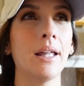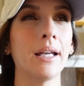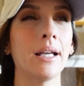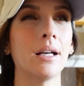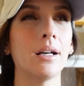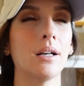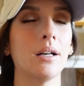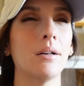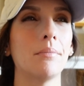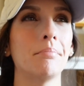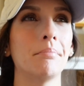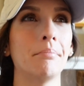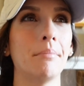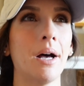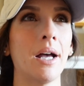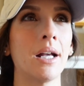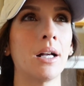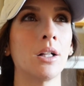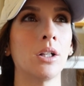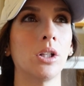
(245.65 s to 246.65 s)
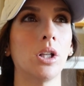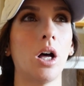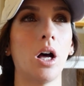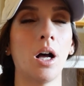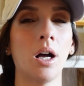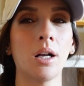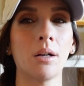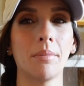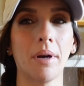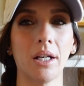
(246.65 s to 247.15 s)
like my
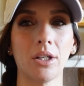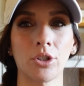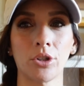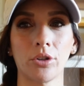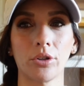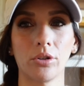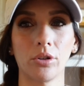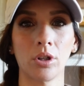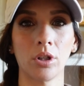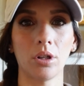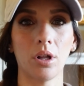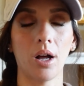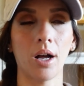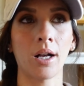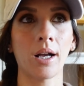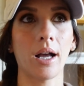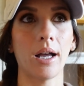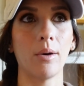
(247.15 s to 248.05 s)
clock, my internal clock,